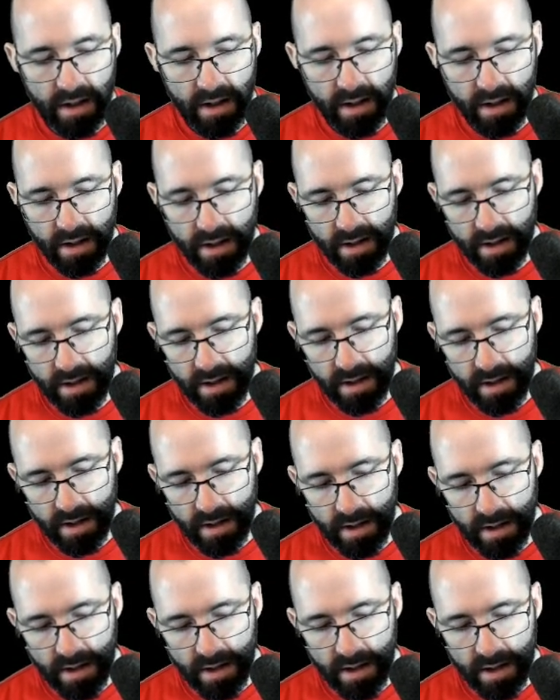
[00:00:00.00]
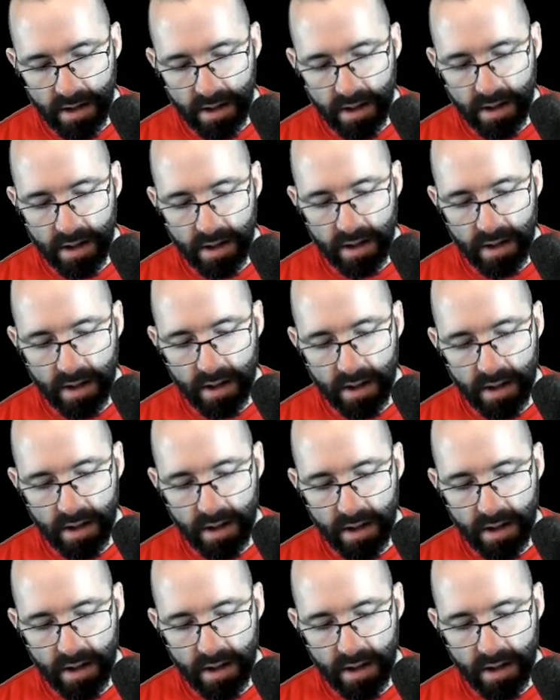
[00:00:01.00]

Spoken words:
[no speech]